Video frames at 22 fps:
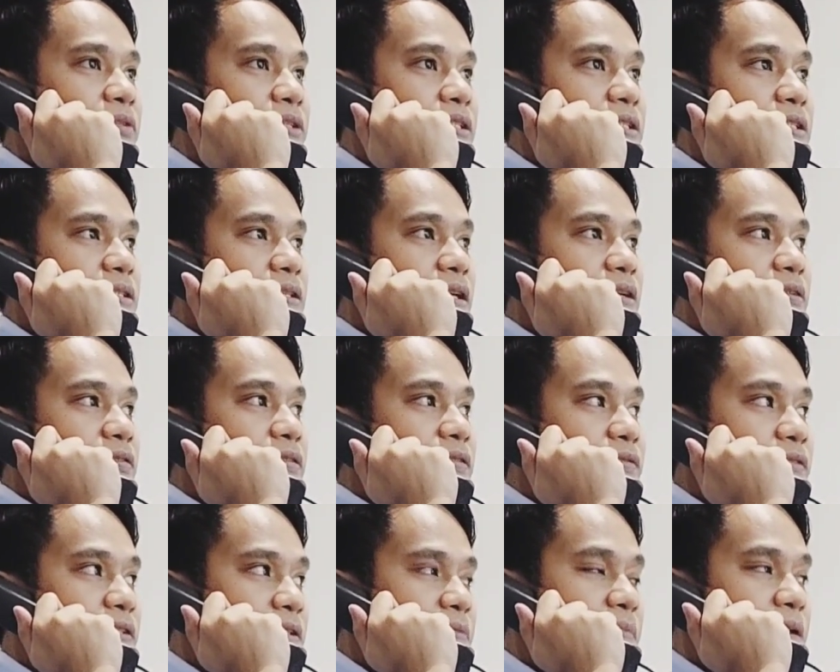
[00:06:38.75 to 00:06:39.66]
which is not
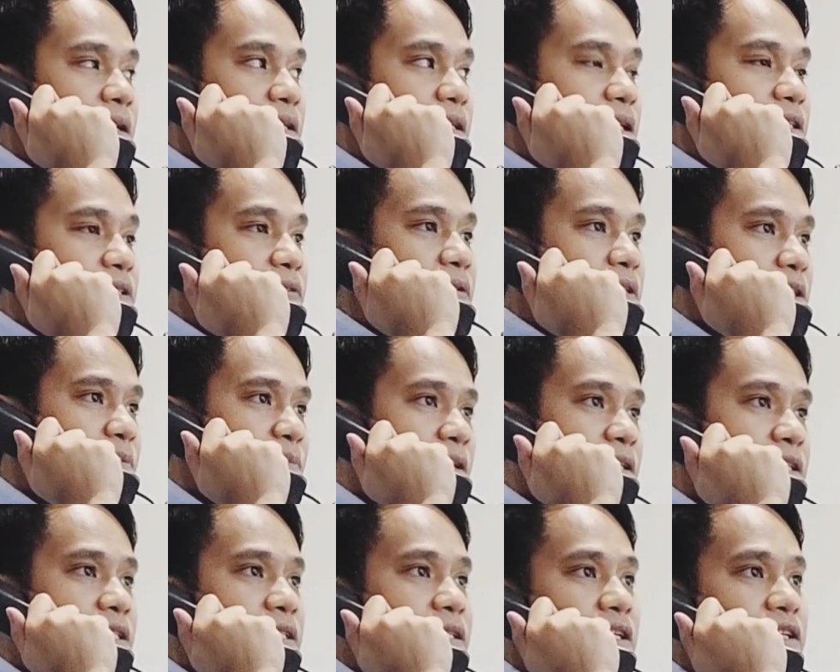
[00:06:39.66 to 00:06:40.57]
good for the body as well,
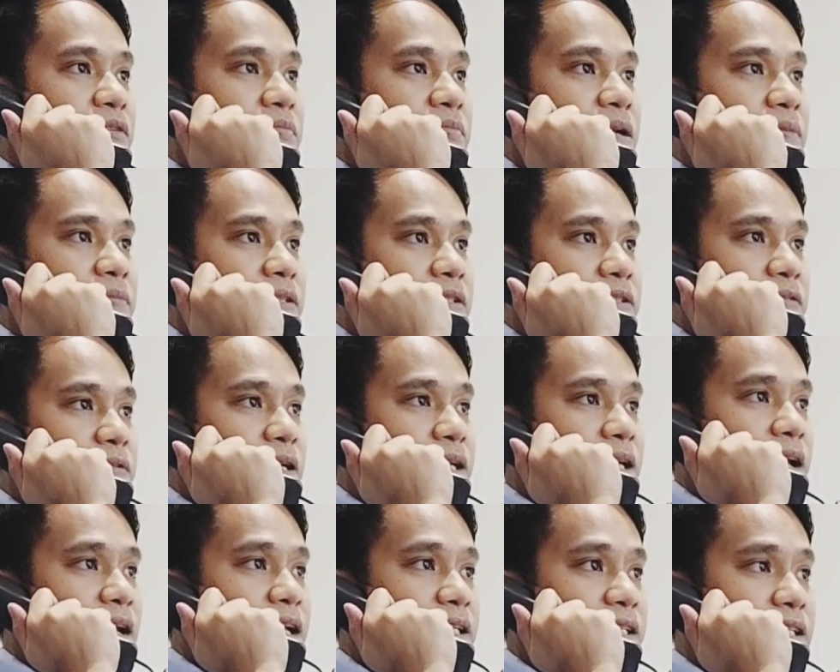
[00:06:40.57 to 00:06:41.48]
especially that your mom is
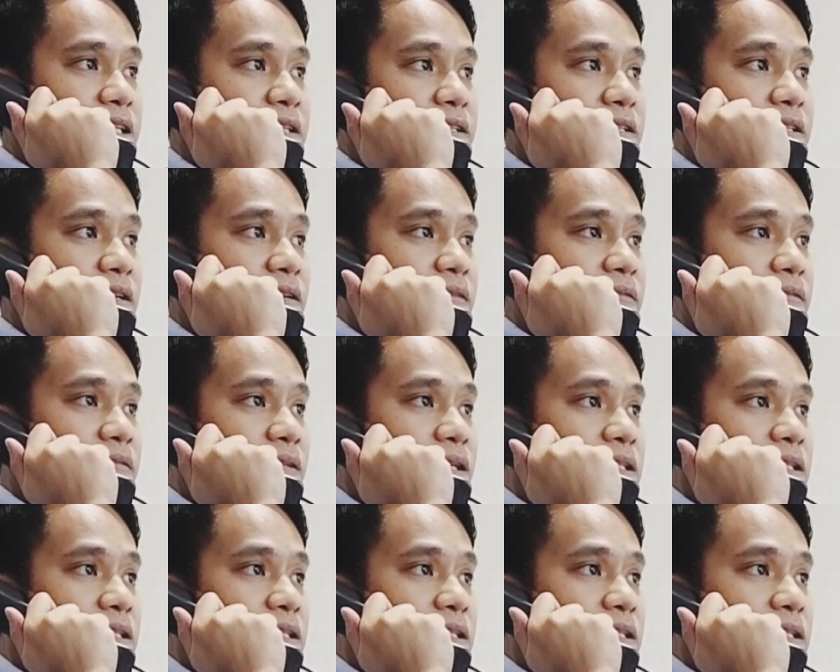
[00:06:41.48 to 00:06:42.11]
already 80 years old.